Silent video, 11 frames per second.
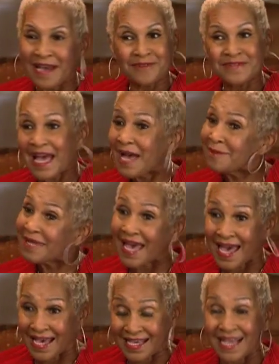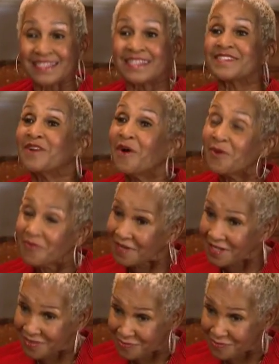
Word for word: have time to act. I just go for the